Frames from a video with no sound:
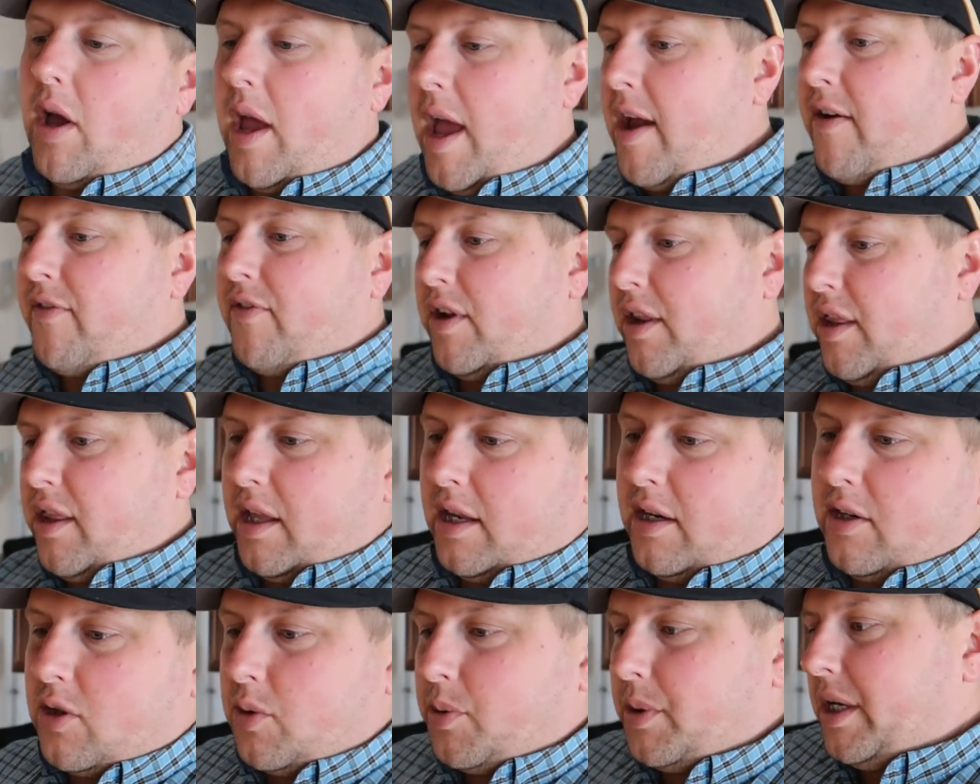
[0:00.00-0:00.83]

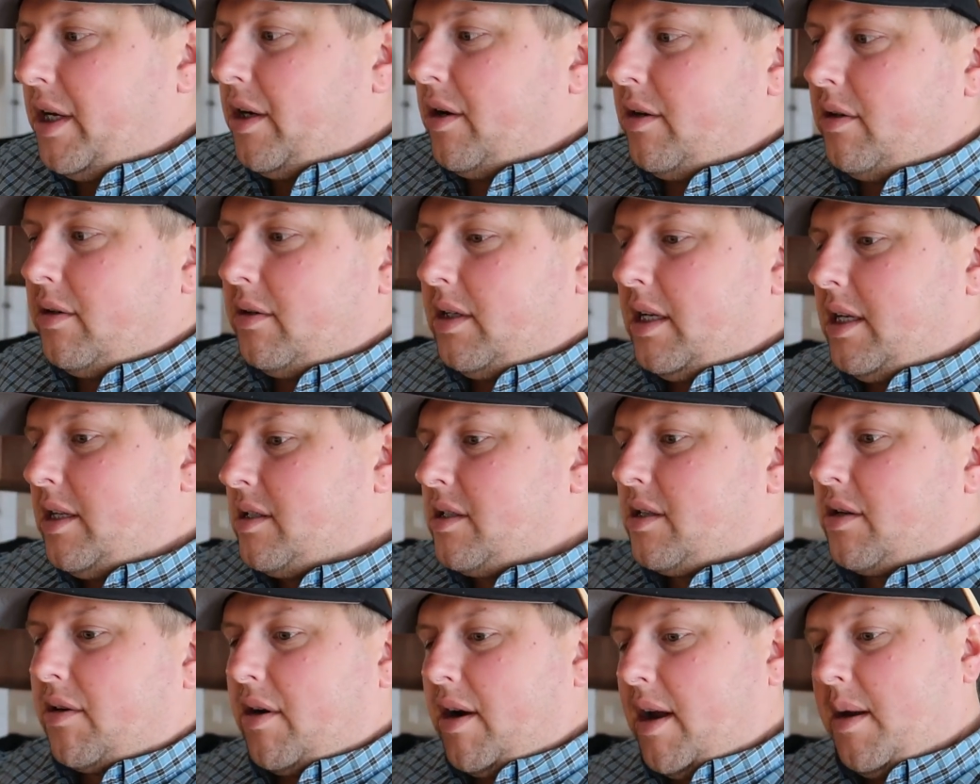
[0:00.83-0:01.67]
everything, Twitter and
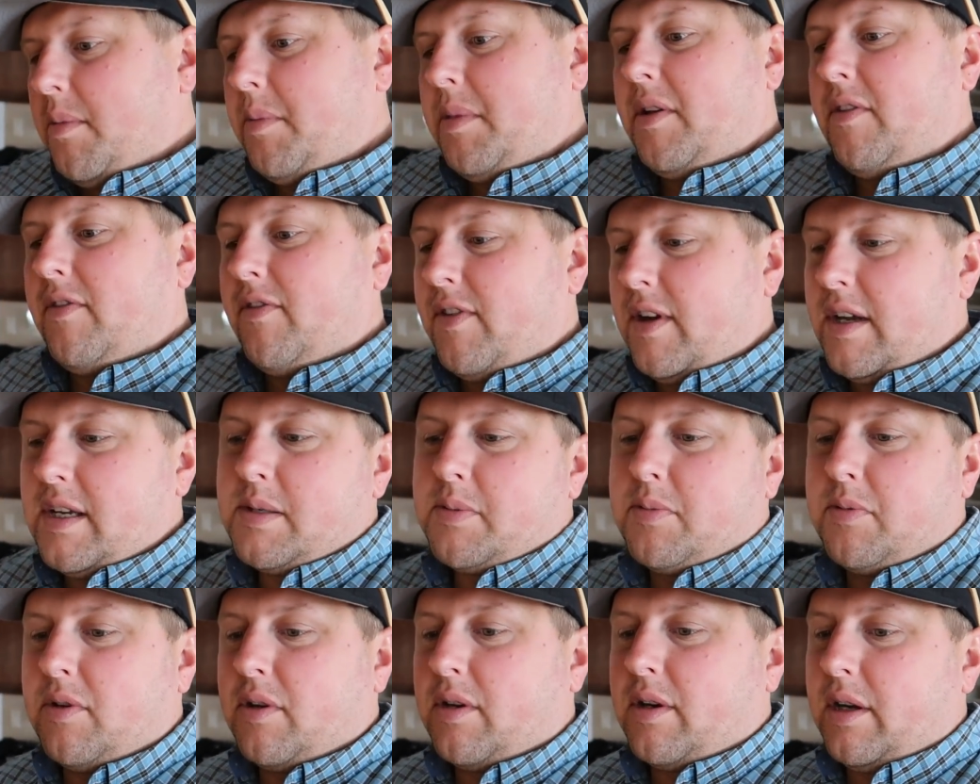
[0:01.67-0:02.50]
Instagram and
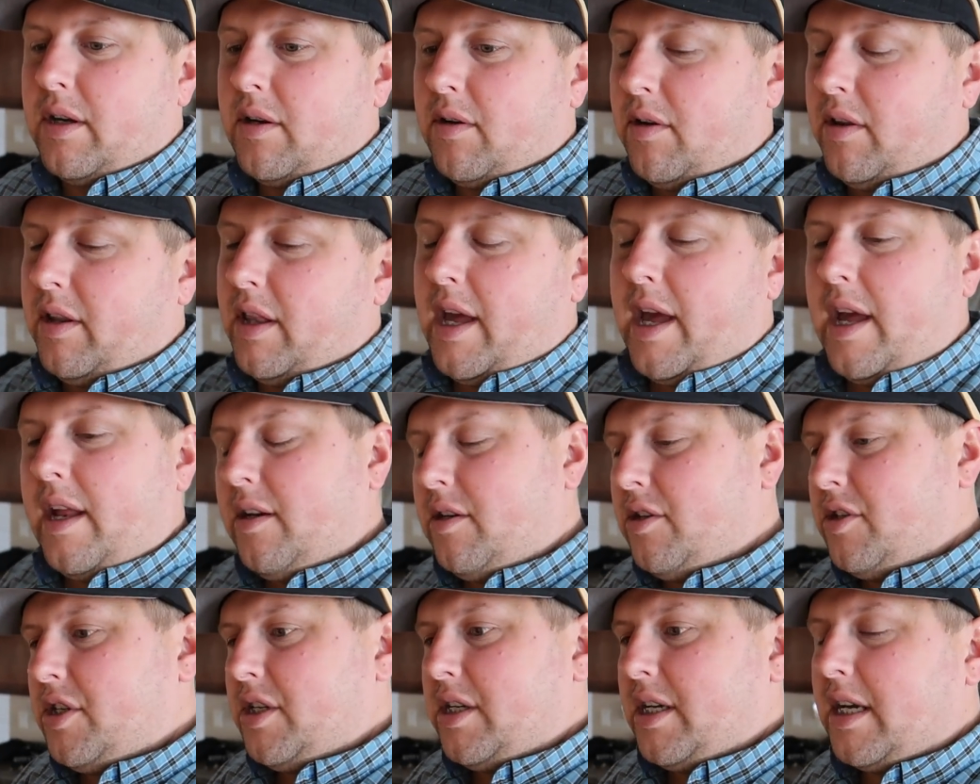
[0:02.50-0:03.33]
Facebook and all that,
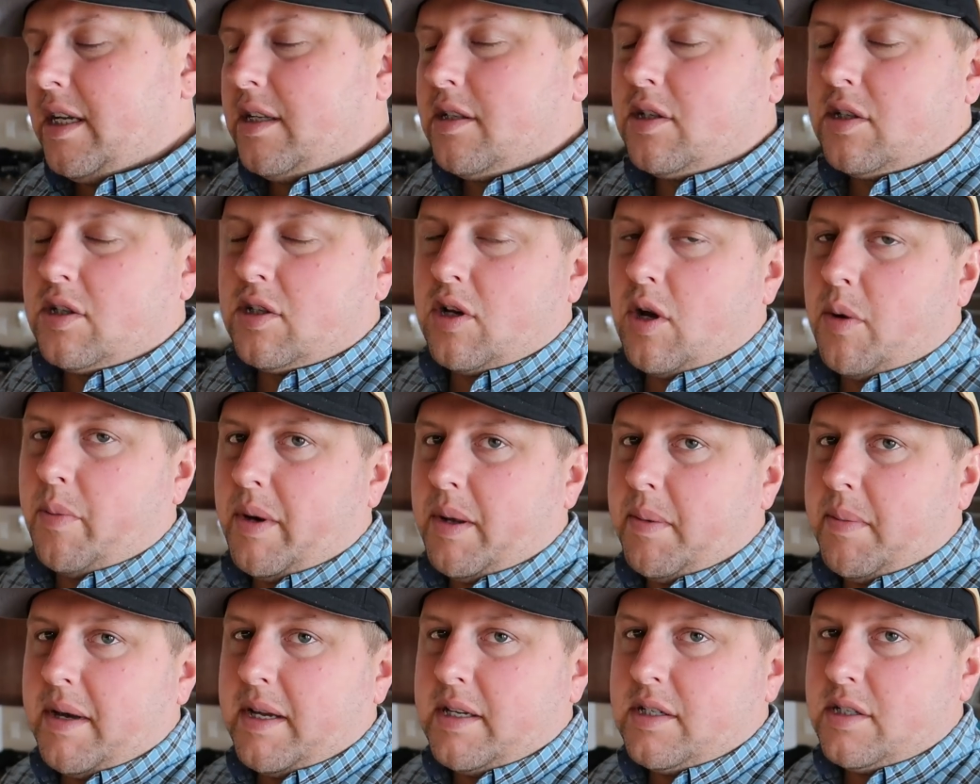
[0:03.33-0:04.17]
and she gets so
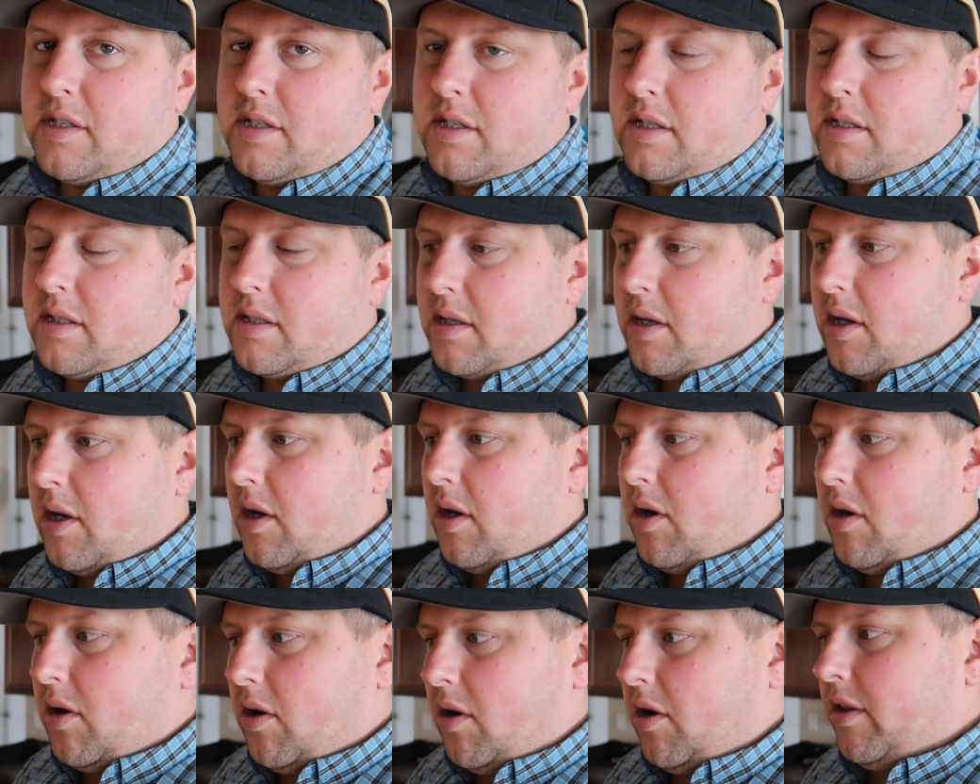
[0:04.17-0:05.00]
many messages
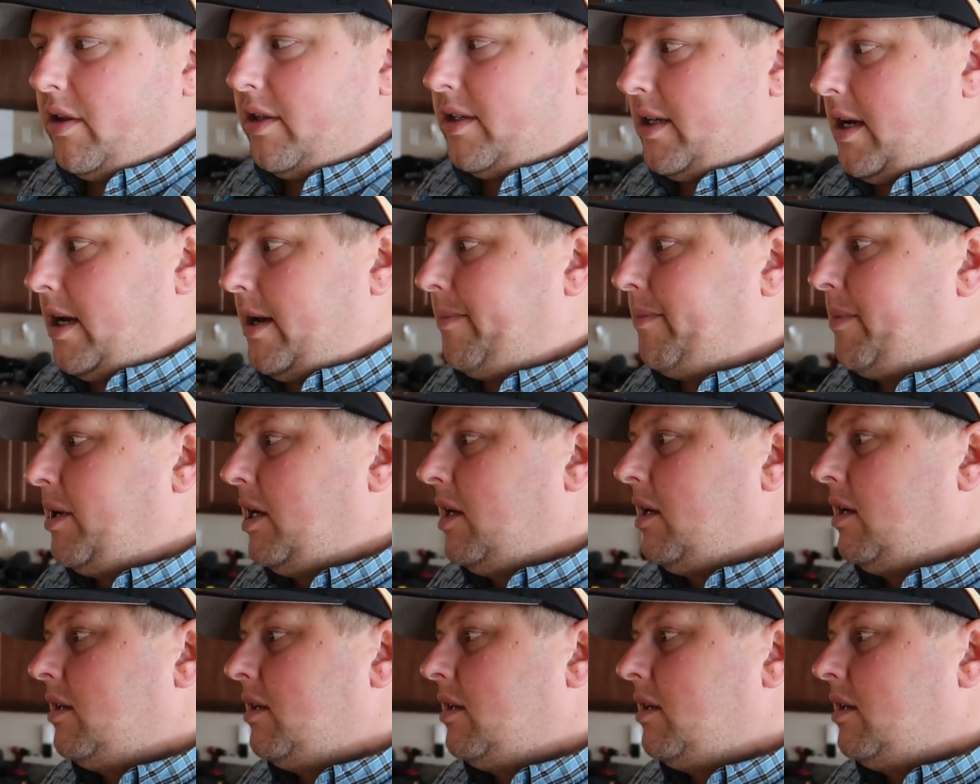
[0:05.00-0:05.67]
all the time.